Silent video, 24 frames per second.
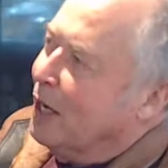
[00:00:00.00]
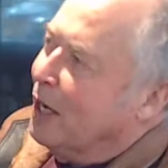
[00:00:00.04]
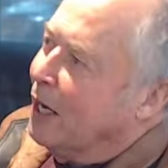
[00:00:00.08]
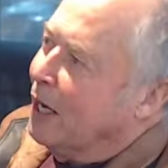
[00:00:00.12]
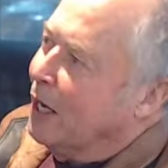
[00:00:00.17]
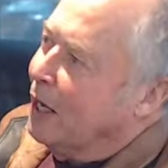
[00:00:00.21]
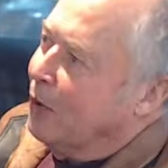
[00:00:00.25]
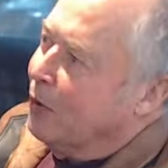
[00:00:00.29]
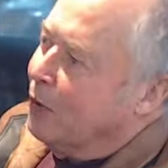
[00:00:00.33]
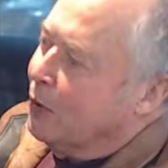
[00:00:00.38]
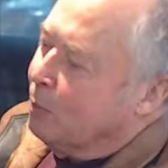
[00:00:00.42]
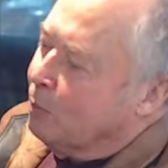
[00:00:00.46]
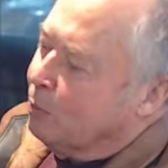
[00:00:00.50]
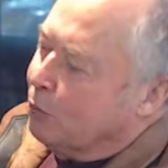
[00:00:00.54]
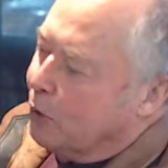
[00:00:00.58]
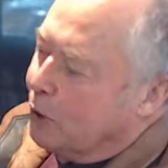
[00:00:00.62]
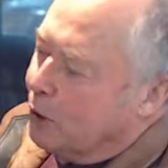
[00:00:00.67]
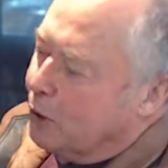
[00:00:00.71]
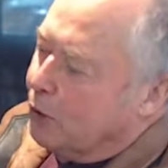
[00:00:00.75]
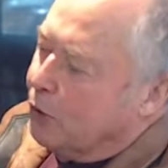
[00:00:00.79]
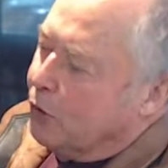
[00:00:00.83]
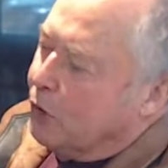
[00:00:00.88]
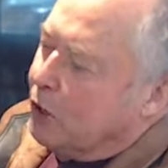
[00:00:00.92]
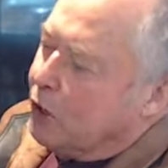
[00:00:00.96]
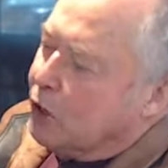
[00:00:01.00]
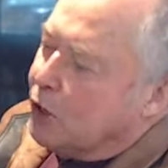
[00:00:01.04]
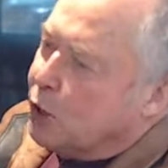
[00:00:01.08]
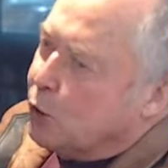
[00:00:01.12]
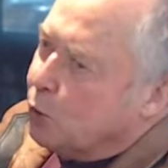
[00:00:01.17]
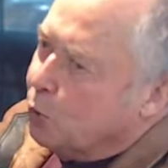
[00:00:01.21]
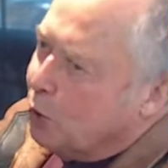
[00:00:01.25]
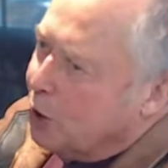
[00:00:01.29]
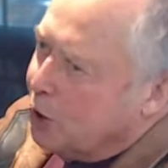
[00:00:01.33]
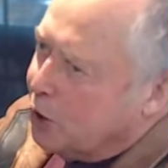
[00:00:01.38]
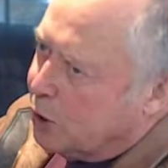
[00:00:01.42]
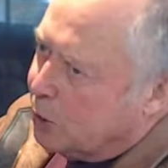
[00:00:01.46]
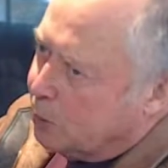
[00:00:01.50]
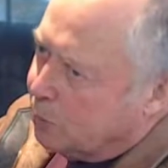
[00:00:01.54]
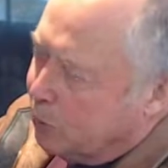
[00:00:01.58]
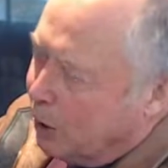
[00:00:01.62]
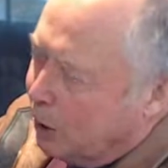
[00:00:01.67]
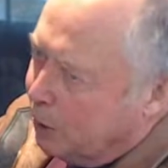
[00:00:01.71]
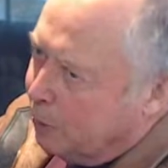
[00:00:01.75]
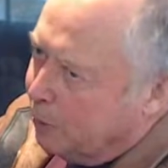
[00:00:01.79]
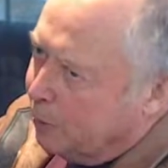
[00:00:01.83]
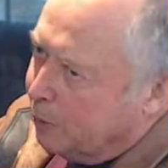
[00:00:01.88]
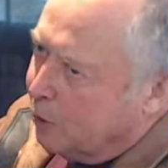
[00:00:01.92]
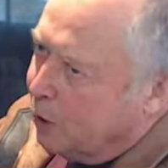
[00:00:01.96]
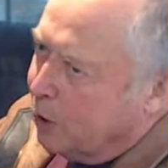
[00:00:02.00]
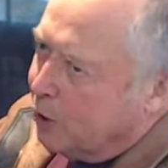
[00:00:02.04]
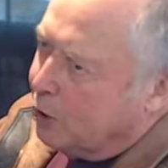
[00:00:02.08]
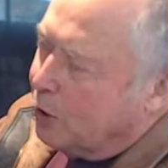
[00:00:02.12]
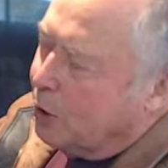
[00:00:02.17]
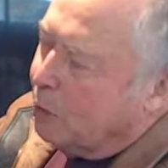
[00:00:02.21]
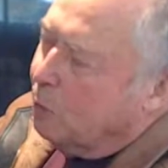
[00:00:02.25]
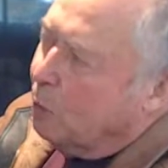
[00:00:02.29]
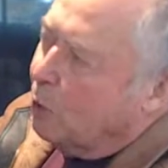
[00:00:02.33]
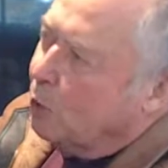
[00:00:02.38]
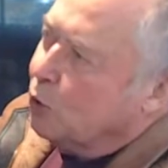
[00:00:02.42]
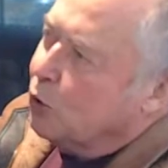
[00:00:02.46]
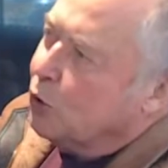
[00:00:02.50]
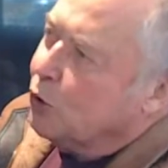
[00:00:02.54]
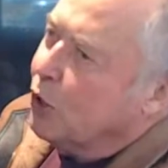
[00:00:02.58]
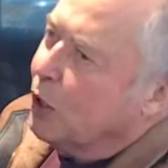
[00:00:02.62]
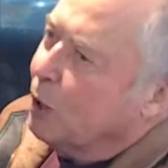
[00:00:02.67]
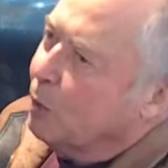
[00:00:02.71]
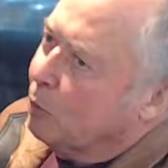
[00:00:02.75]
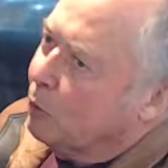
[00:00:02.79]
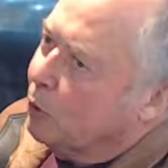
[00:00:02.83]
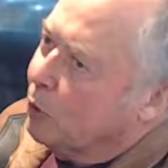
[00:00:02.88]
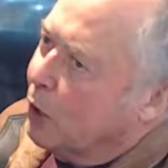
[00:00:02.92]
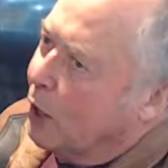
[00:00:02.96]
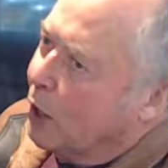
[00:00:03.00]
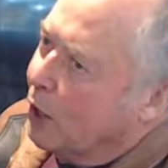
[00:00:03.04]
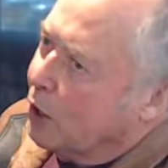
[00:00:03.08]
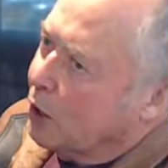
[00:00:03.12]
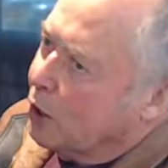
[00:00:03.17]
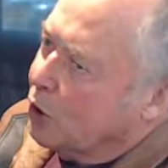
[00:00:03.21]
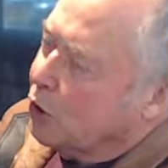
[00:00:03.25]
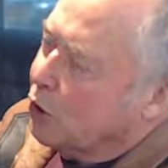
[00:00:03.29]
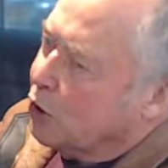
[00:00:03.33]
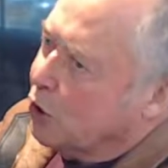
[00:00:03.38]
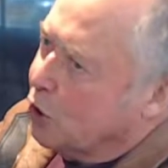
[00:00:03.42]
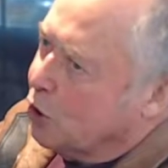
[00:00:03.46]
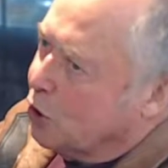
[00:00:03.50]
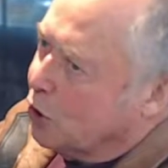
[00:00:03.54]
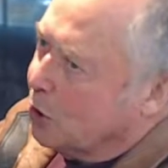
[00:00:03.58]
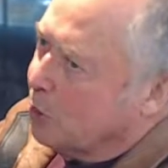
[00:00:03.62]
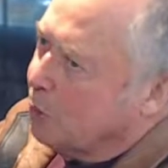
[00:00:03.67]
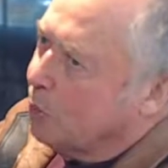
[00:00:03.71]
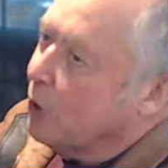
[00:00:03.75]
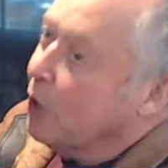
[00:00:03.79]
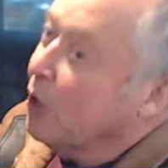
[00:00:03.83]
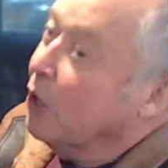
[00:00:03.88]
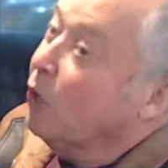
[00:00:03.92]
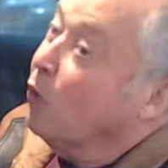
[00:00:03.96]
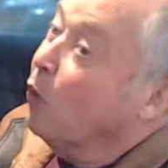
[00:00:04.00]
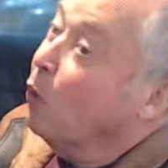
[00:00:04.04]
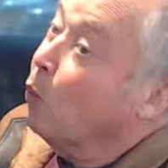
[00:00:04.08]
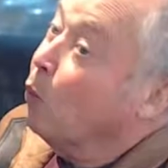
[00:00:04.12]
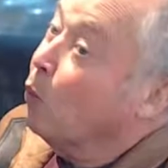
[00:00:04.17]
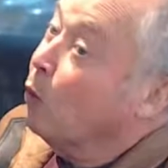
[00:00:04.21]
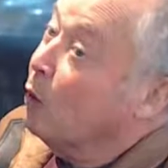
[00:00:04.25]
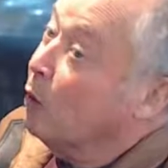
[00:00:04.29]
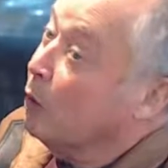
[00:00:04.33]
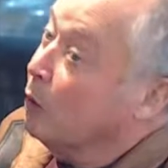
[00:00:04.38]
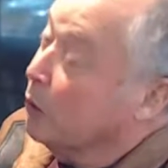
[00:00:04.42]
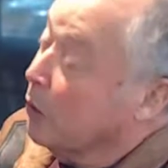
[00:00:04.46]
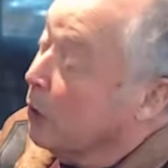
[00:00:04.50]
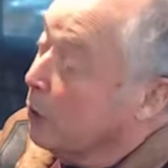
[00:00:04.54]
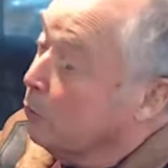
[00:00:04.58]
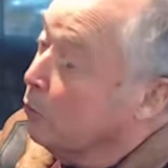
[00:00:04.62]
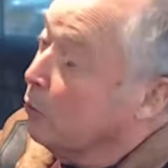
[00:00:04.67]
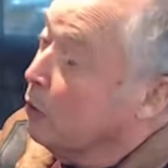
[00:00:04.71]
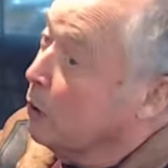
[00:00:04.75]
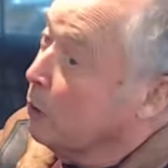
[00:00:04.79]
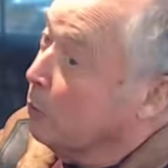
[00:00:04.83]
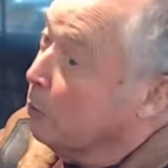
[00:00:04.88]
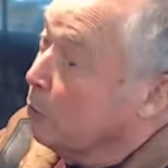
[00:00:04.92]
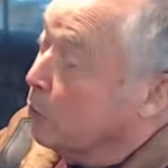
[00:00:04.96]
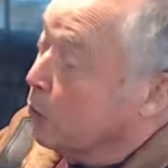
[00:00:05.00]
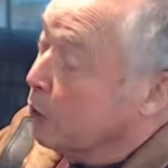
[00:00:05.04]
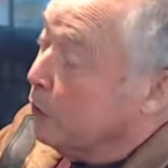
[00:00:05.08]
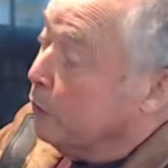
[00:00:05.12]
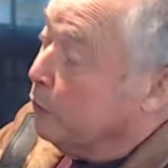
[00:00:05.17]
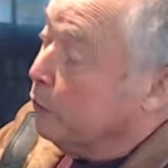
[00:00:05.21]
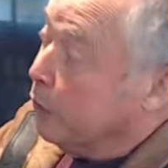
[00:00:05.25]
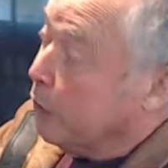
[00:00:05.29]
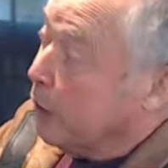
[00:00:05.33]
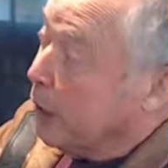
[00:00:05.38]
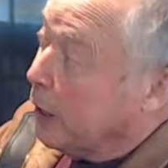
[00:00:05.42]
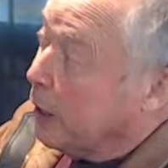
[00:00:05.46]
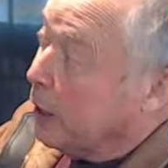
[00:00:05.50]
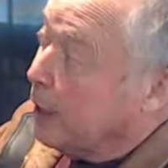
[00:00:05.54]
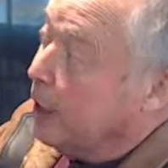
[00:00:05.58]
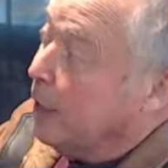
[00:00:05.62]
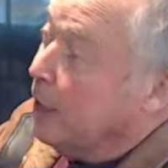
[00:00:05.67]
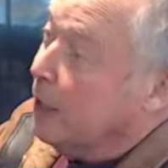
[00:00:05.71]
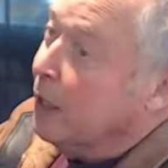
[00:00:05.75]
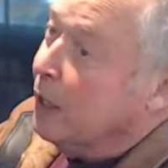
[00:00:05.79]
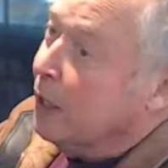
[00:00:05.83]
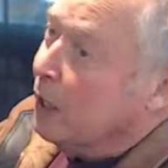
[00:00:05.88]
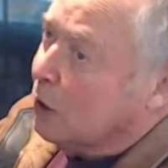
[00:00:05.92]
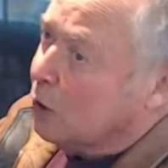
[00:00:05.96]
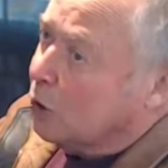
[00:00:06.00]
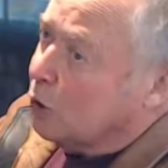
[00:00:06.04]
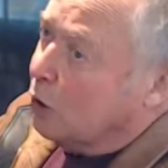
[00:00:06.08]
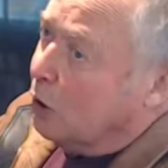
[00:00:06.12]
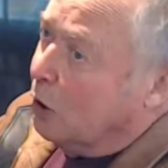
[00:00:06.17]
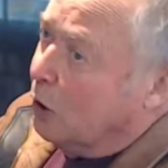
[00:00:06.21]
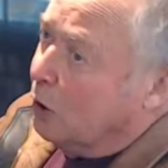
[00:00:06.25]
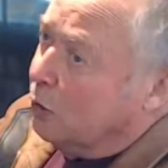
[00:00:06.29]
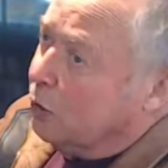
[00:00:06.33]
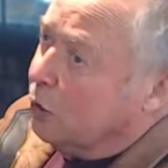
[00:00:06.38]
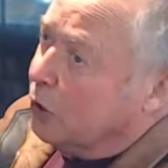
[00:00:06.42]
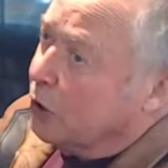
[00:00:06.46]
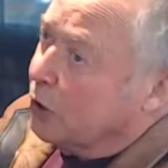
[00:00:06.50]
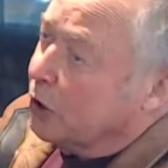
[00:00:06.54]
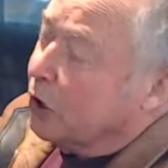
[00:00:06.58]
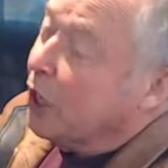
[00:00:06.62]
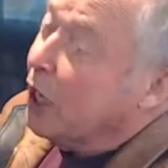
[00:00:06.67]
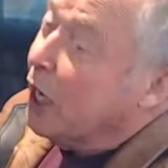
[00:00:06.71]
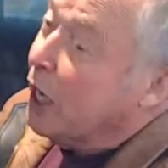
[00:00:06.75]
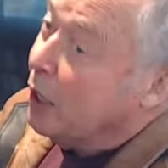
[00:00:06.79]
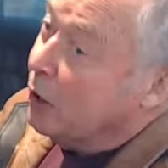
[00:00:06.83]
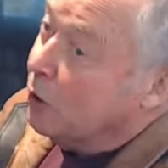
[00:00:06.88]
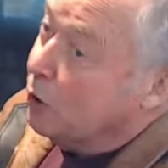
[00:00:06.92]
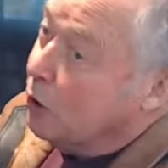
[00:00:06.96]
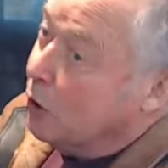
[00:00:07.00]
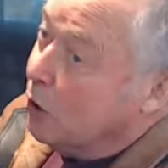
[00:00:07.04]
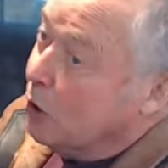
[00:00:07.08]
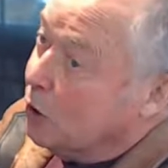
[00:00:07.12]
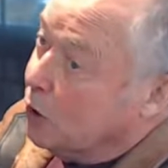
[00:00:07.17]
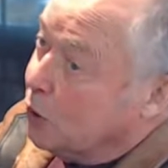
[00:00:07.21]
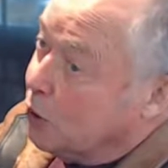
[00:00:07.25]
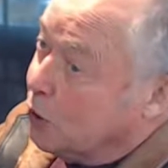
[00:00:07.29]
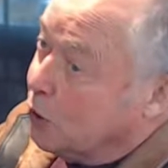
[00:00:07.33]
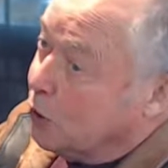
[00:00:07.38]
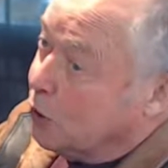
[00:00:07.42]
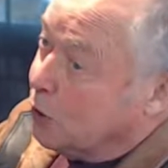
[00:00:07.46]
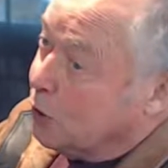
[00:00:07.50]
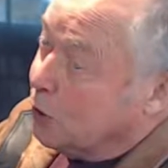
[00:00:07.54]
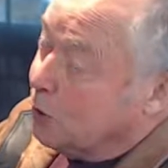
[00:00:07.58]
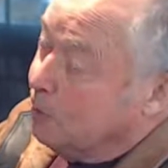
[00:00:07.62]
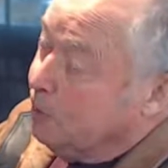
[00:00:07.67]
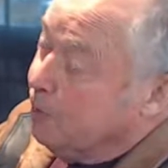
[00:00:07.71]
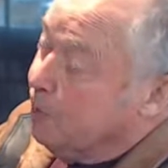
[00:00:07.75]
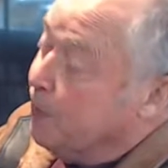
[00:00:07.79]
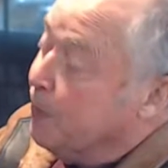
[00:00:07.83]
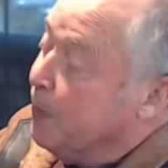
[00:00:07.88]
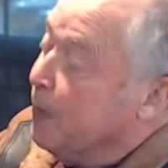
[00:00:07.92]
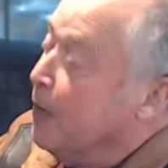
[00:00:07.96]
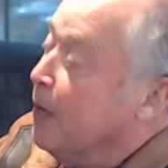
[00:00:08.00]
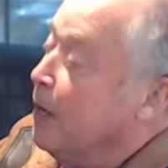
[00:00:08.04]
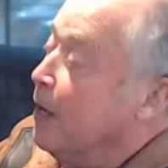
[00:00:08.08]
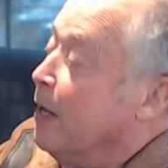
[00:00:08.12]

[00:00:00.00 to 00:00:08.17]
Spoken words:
The Swiss probably got the most democratic system in the world. I really believe that. It's called the Canton System.